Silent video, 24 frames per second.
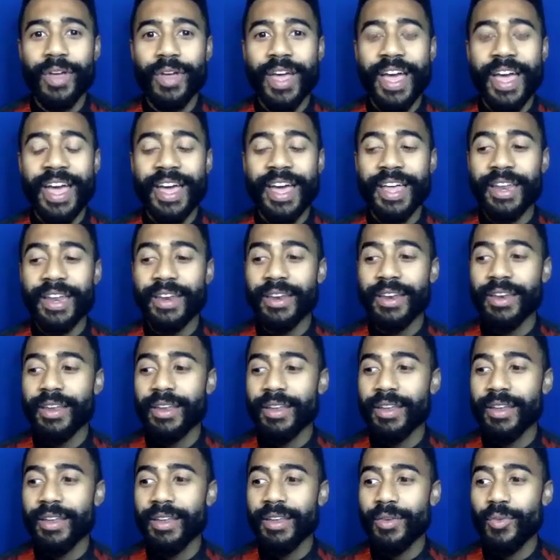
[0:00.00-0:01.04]
And
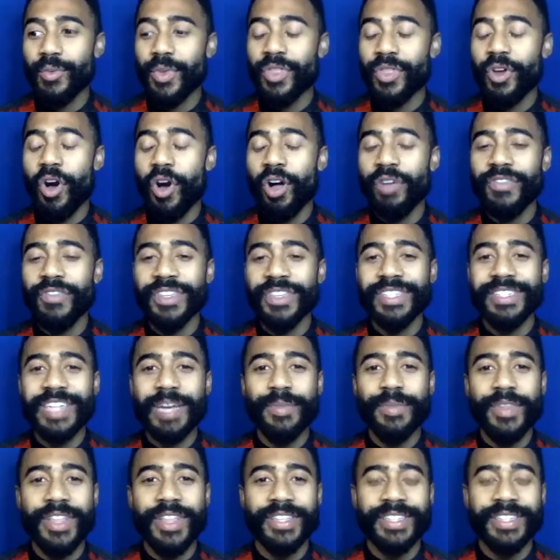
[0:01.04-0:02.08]
with all the
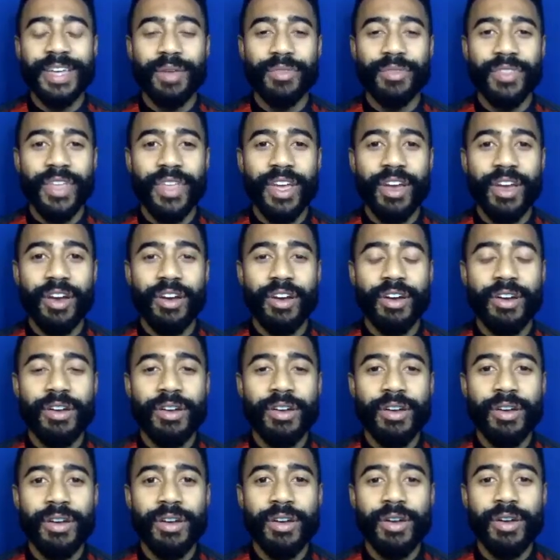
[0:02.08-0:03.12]
stigma that's out there,
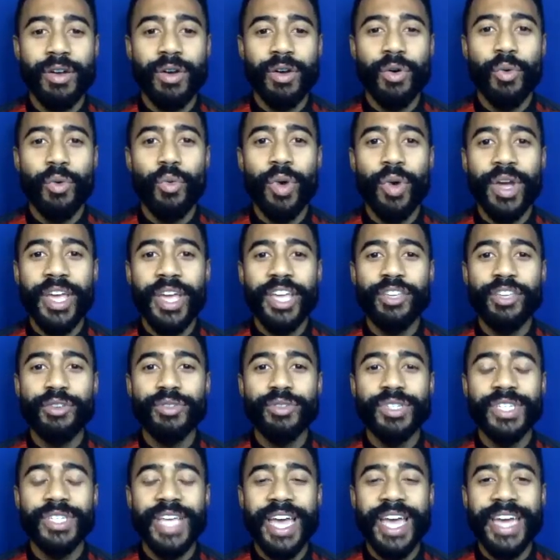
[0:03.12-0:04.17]
what can you
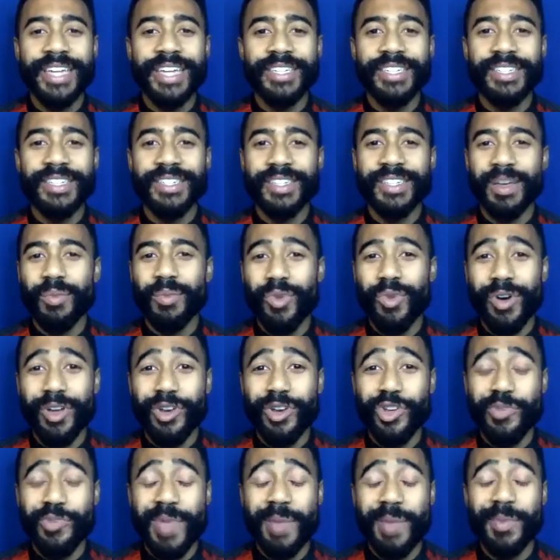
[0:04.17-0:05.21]
say to someone
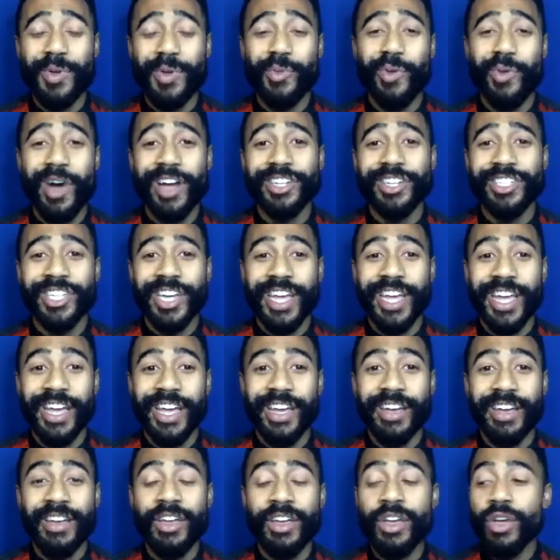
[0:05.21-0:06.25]
who may be
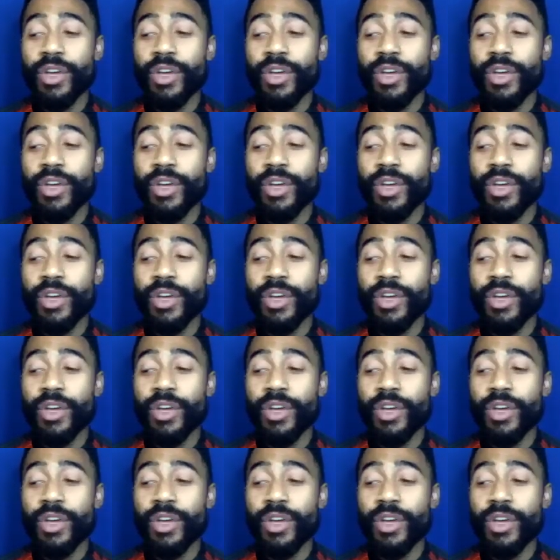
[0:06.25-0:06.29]
watching